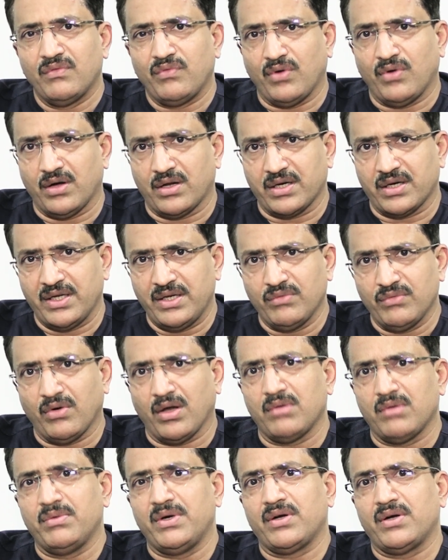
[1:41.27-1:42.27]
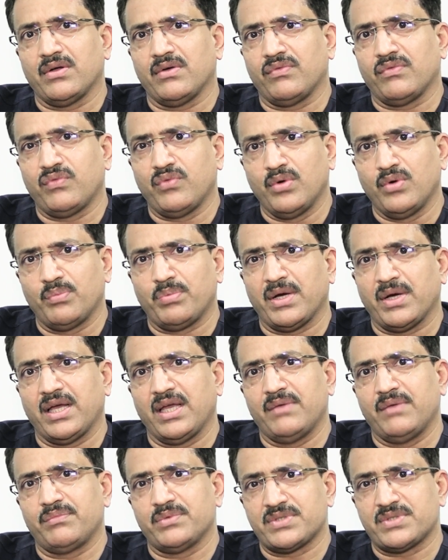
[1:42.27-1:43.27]
for involvement of food
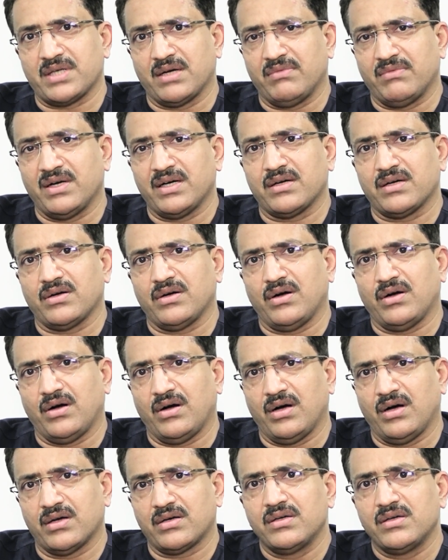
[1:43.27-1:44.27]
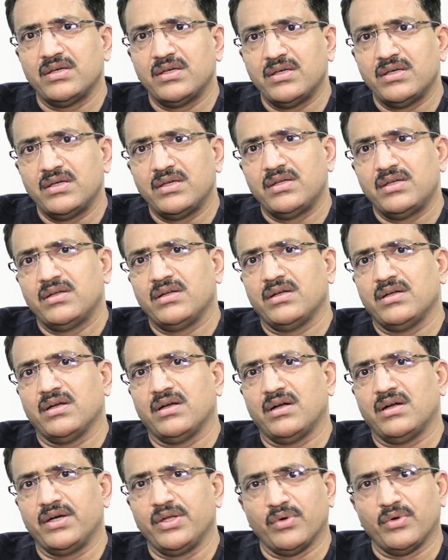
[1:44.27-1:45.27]
pipe, stomach or
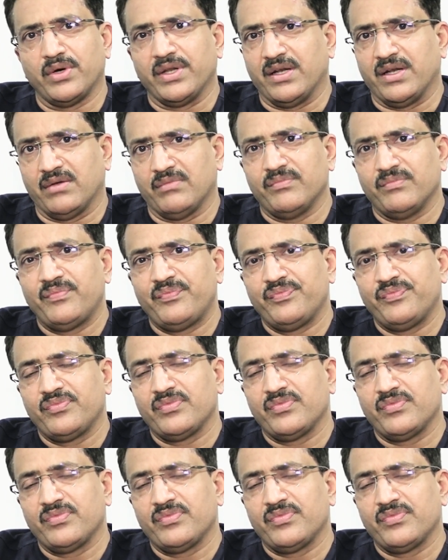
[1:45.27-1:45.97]
a duodenum.